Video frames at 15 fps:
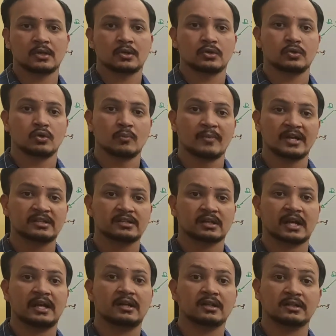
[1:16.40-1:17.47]
You must
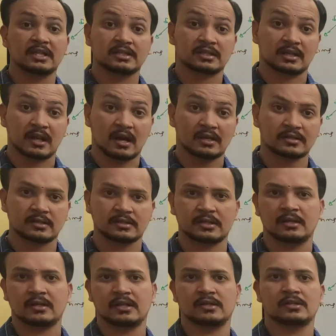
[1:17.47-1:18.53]
write this last
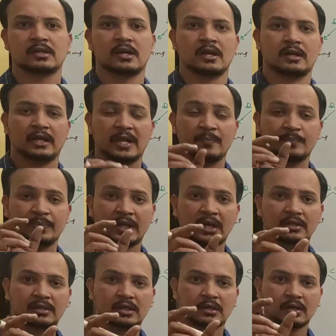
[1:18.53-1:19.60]
sentence.
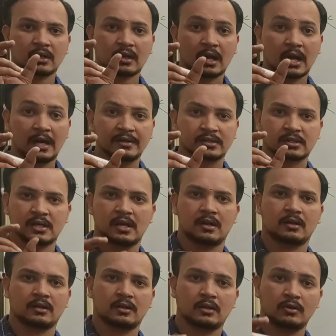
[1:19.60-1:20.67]
Temperature
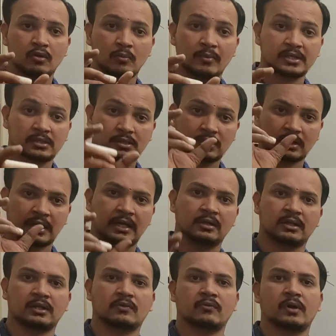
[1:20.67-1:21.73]
constant. You must write
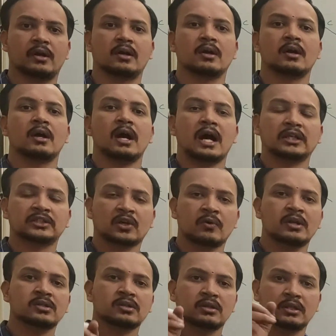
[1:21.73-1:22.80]
that word.
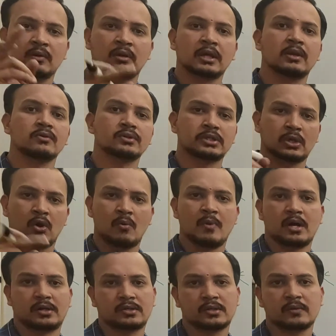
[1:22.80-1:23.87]
Otherwise, they will give 0
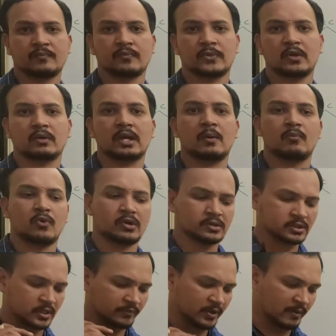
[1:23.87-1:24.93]
marks. Okay,
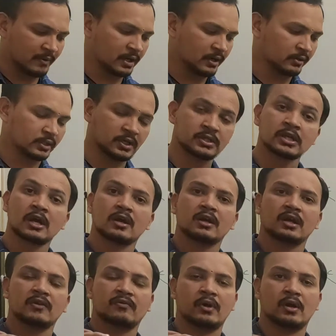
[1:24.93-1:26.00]
most of the evaluators,
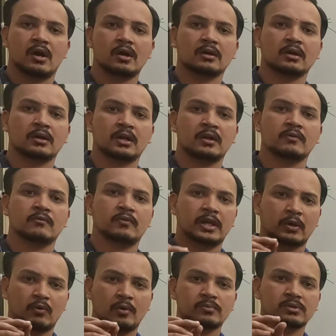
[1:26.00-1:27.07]
if you not written for
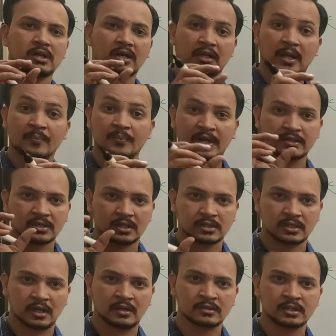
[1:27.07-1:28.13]
a Ohm's law temperature
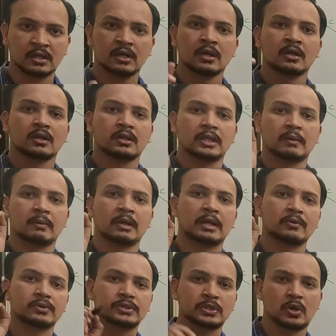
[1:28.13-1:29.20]
is constant, they will
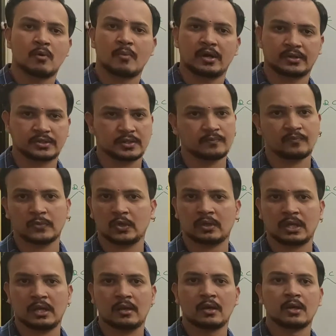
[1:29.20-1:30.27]
give 0 marks.
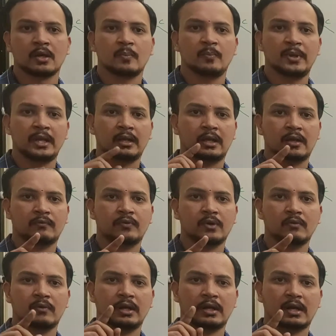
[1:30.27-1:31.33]
Okay, be careful
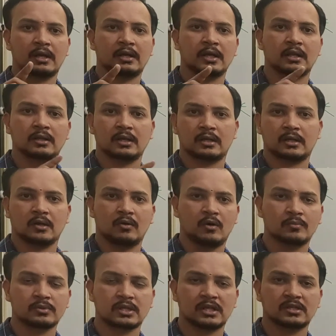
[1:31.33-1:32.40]
while writing that
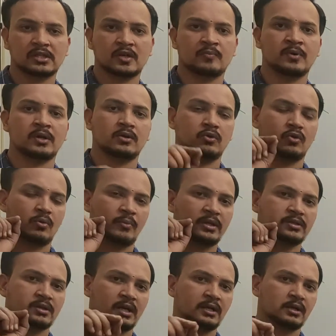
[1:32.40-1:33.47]
Ohm's law statement. You
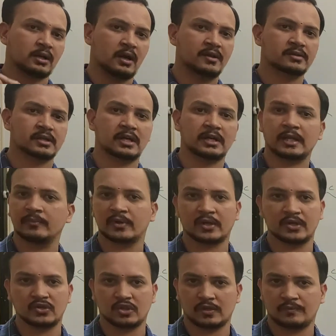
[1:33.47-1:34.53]
must write constant
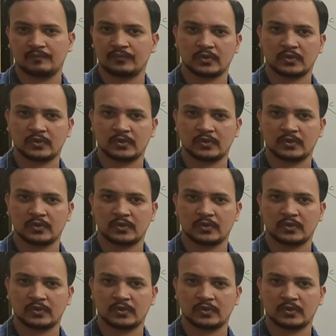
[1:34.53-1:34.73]
temperature.